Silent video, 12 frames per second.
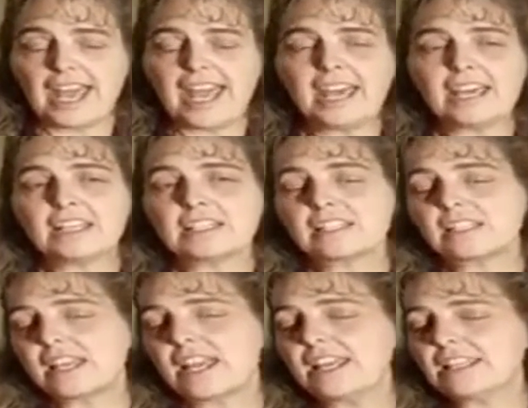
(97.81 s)
And
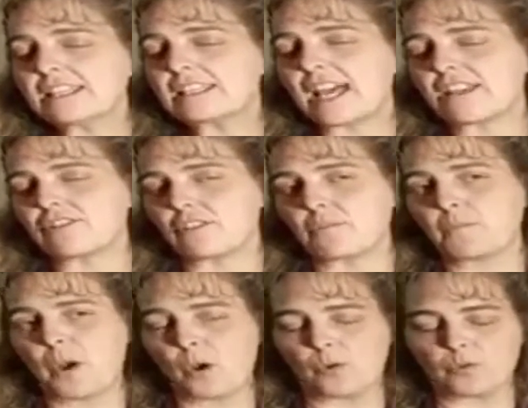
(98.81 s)
inside your
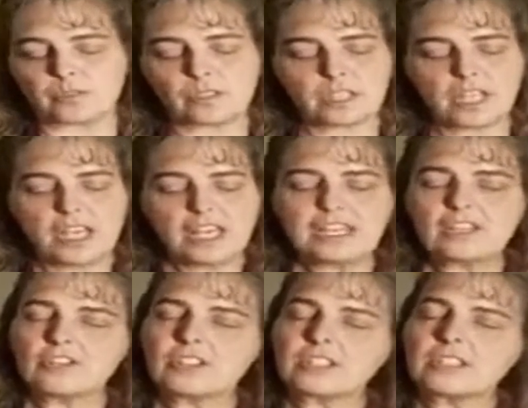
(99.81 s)
bones,
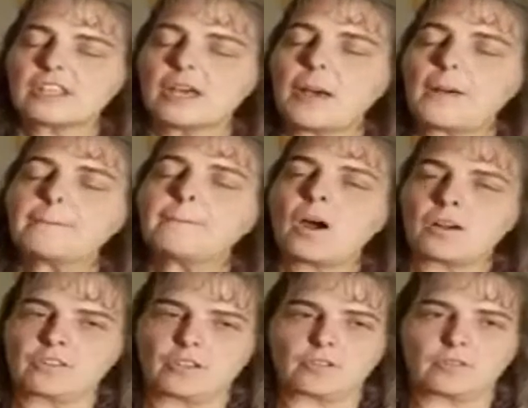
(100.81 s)
there's
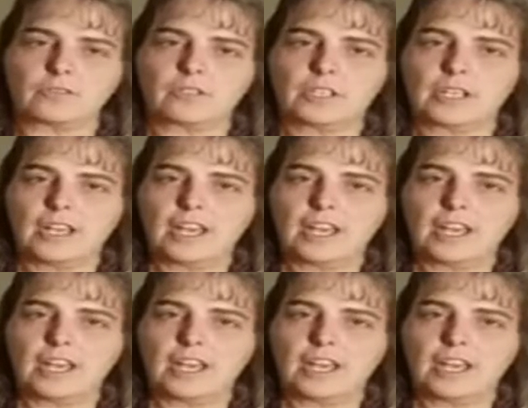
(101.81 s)
marrow.